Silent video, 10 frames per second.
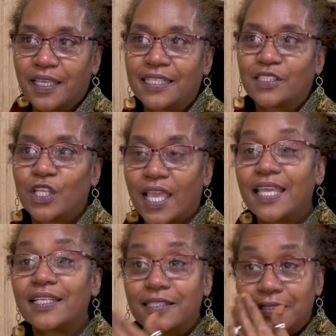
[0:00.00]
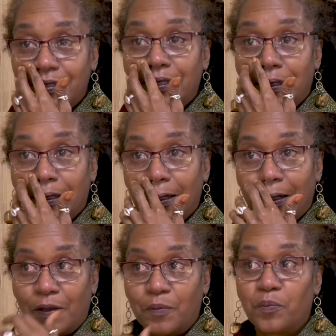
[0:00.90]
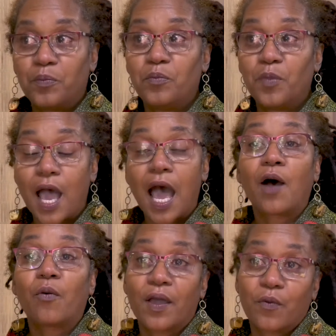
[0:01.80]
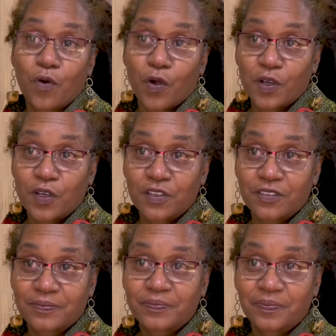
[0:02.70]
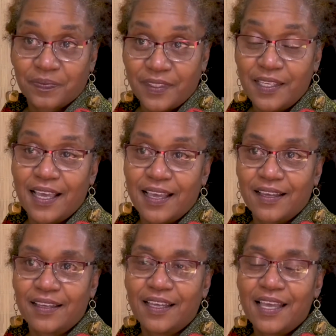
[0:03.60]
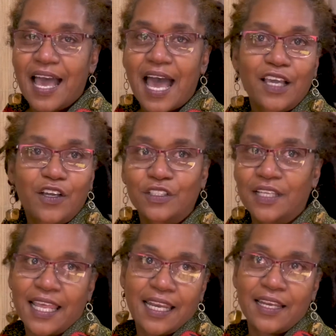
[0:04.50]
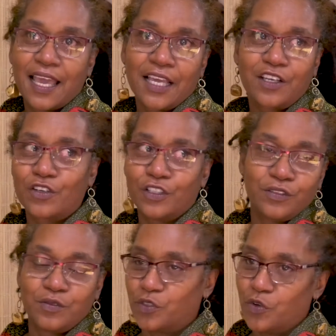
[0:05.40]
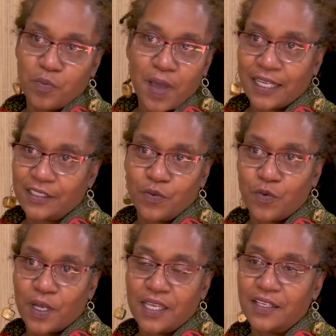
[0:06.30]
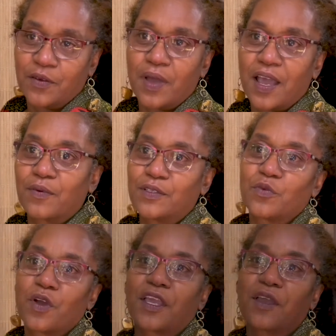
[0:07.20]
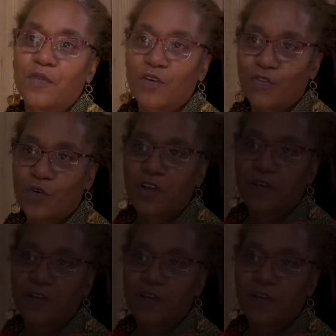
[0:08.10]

it changed how I work. Yeah. I couldn't go back to working the way I was working before.